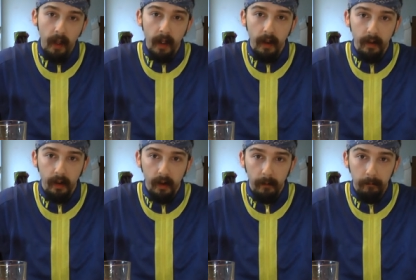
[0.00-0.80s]
And
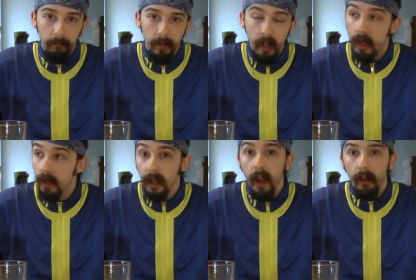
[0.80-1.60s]
um,
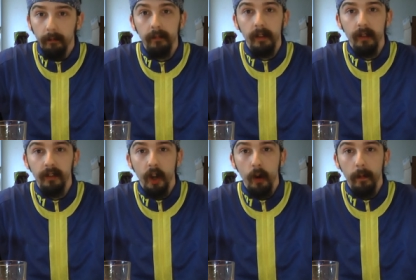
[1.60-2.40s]
yeah,
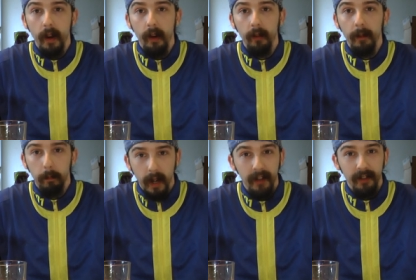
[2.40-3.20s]
here's to hoping I don't
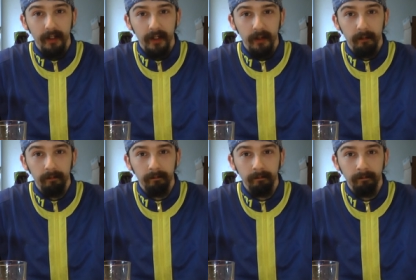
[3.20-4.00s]
get botulism.
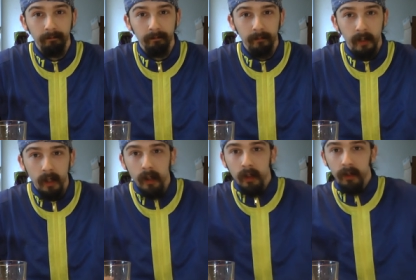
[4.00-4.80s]

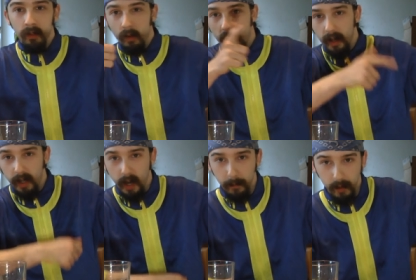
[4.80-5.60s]
Sorry,
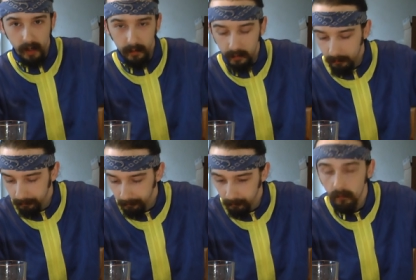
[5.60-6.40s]
comrades.
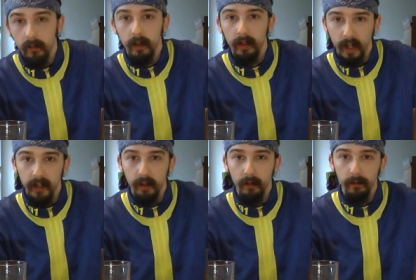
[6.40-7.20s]

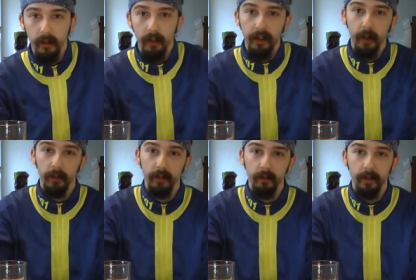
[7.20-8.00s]
Stay tuned for
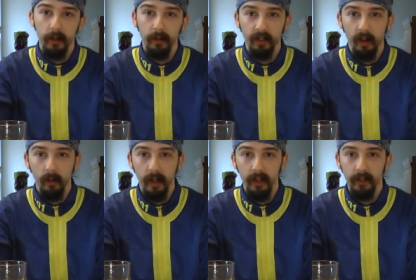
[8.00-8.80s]
Untoast Your View as
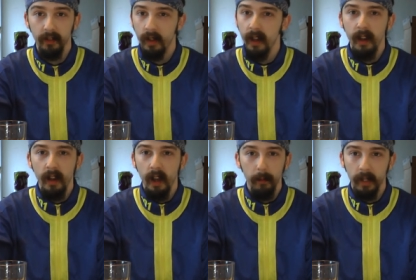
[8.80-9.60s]
always.
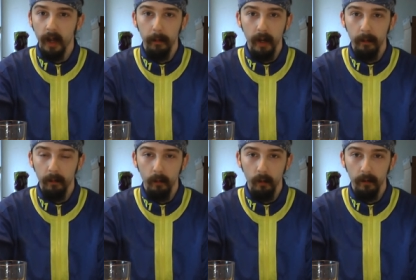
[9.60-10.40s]
I'll be coming up
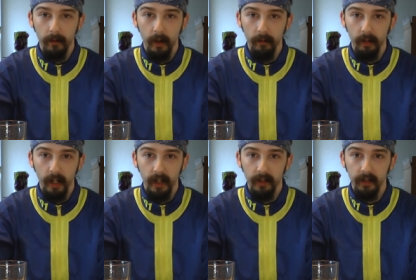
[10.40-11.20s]
with more fun related